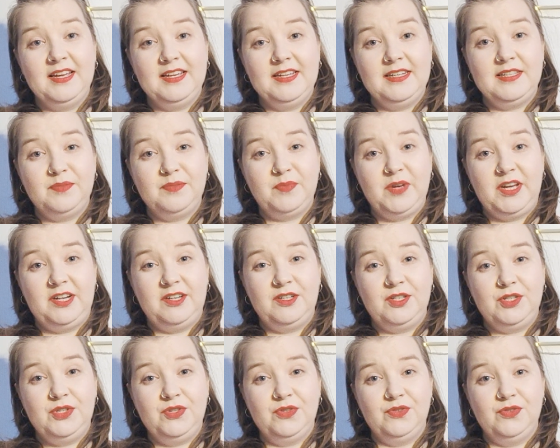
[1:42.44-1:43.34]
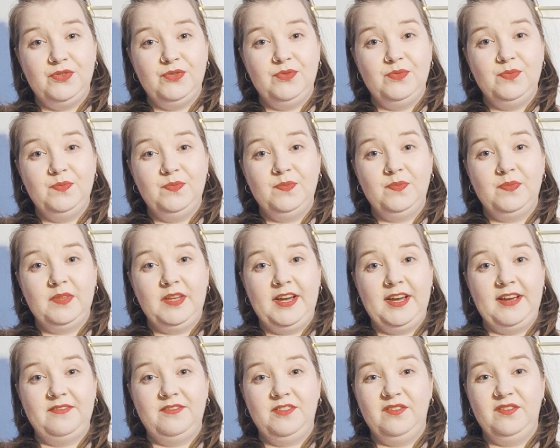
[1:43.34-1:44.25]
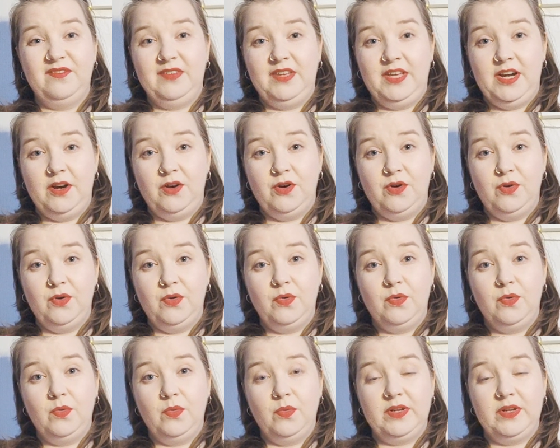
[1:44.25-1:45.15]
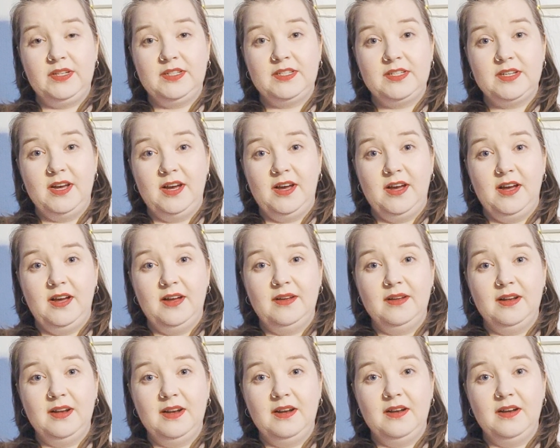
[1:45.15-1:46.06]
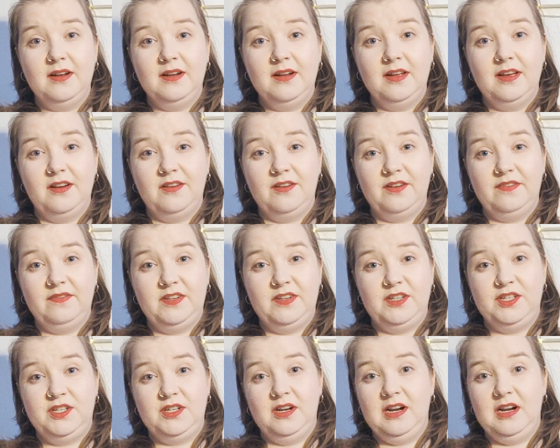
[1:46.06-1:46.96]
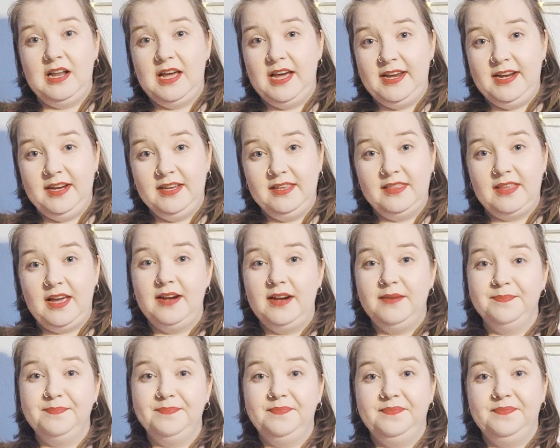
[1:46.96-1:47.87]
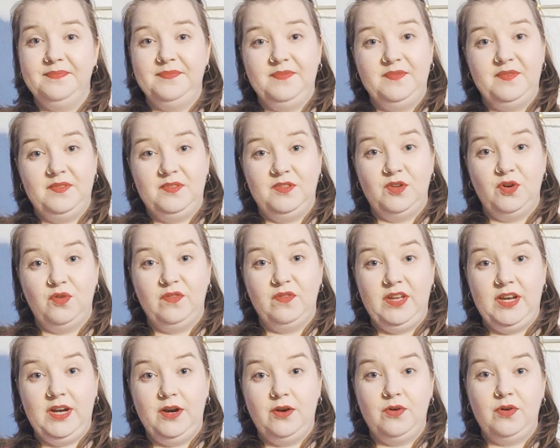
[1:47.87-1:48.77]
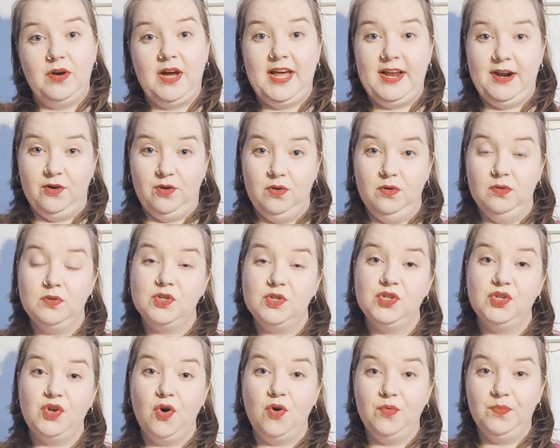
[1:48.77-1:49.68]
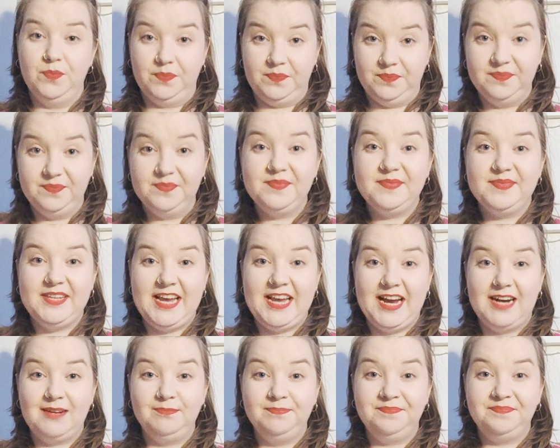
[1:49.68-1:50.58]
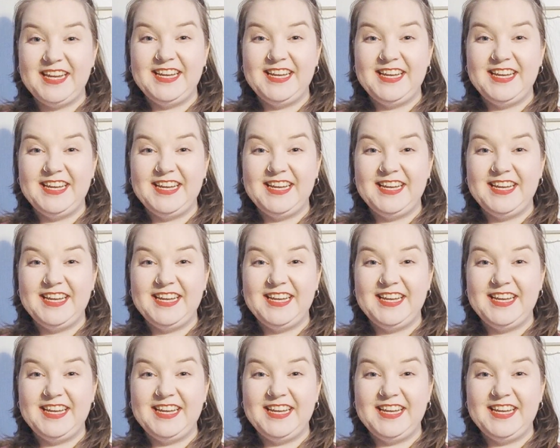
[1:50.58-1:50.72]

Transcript: it's better to have the video with artificial lighting than no video at all, so yeah.